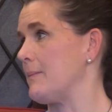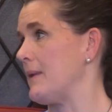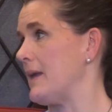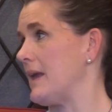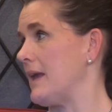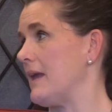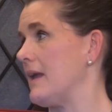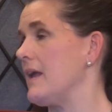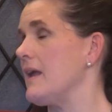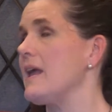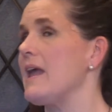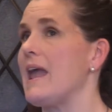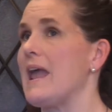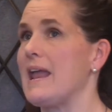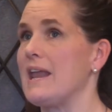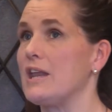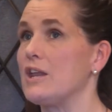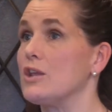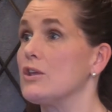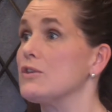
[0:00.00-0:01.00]
me.
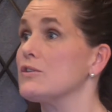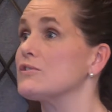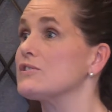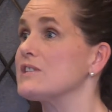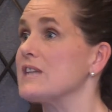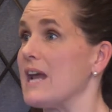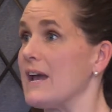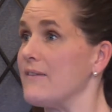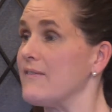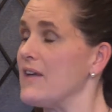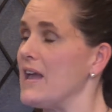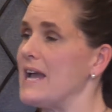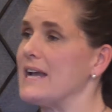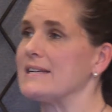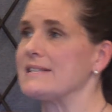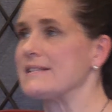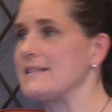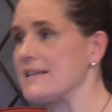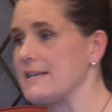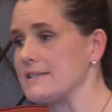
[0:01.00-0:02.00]
And you used to have
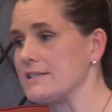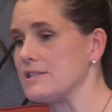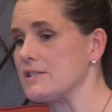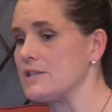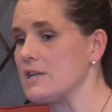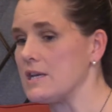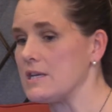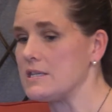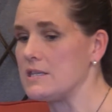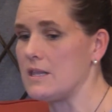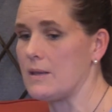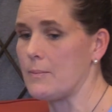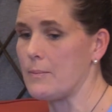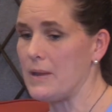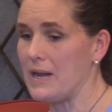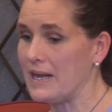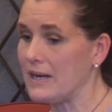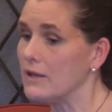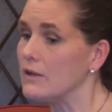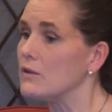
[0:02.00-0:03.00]
access to the
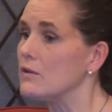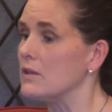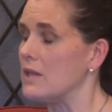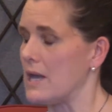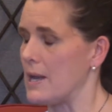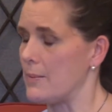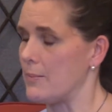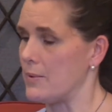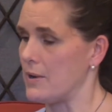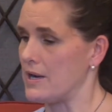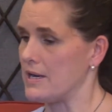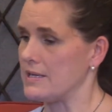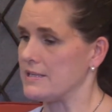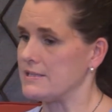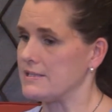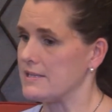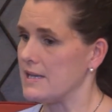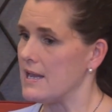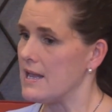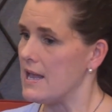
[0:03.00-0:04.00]
medical
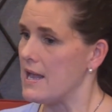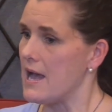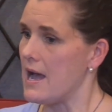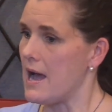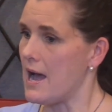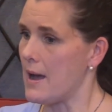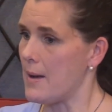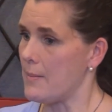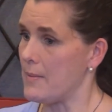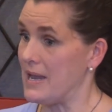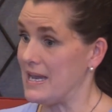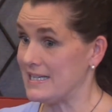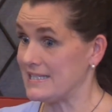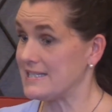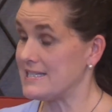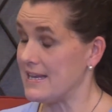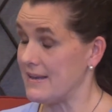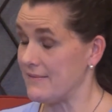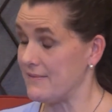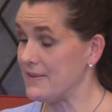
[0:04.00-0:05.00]
libraries at
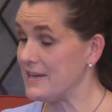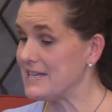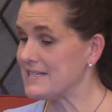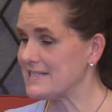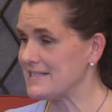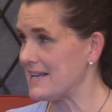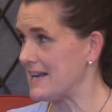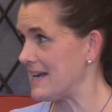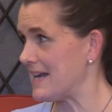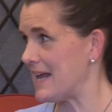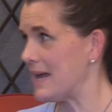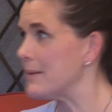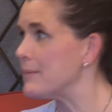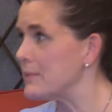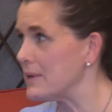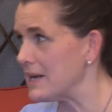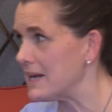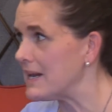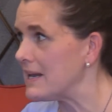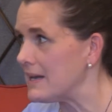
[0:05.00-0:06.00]
St. V's, and I
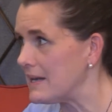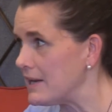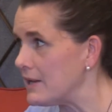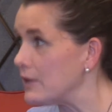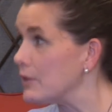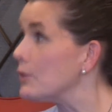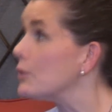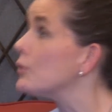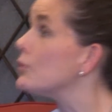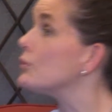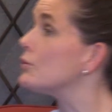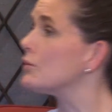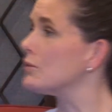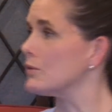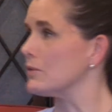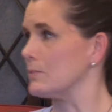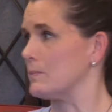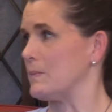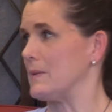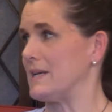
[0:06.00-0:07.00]
went in and
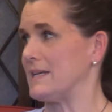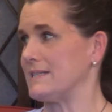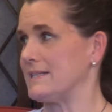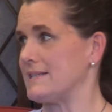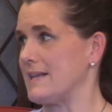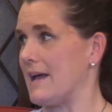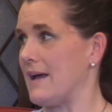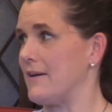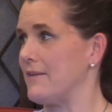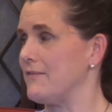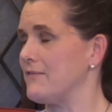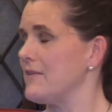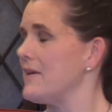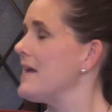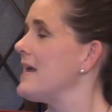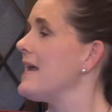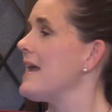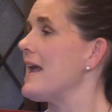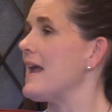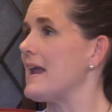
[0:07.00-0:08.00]
Googled myself,
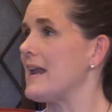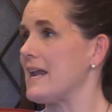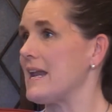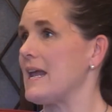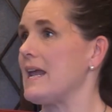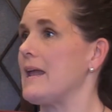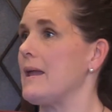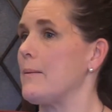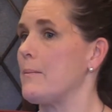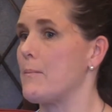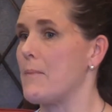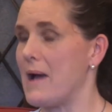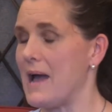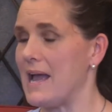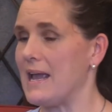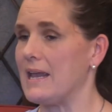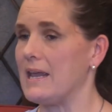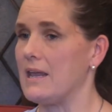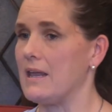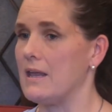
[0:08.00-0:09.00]
and
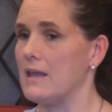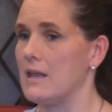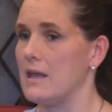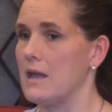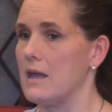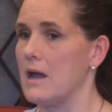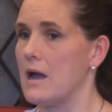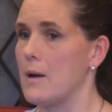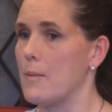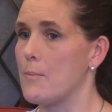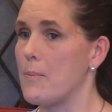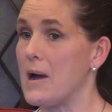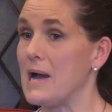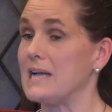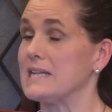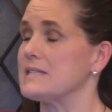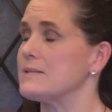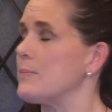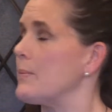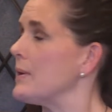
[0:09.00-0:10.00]
my
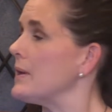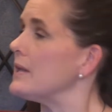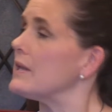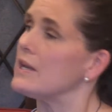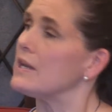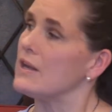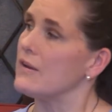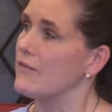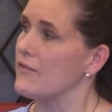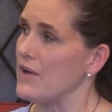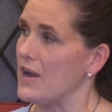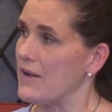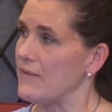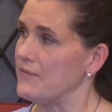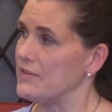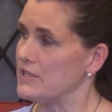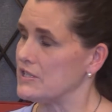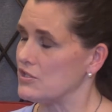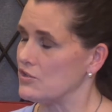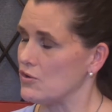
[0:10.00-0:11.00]
possibility for
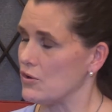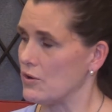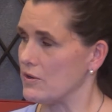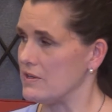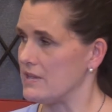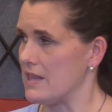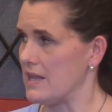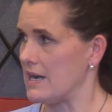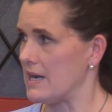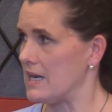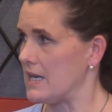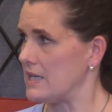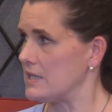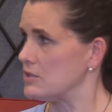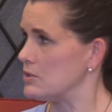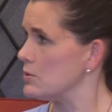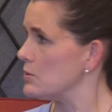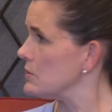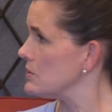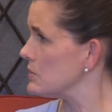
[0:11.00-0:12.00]
having a stroke at that
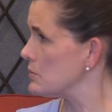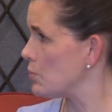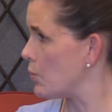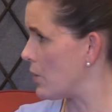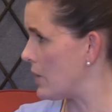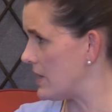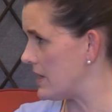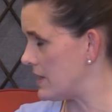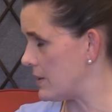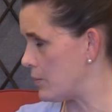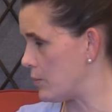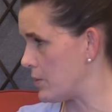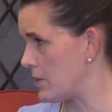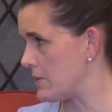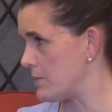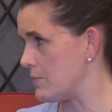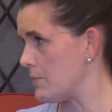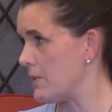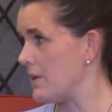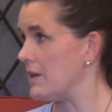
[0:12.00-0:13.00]
age was 1 in
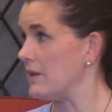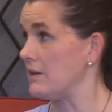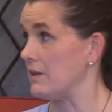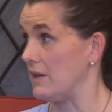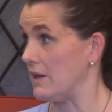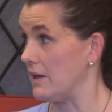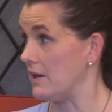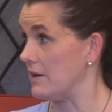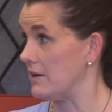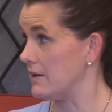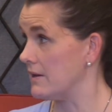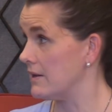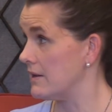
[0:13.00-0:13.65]
1 million.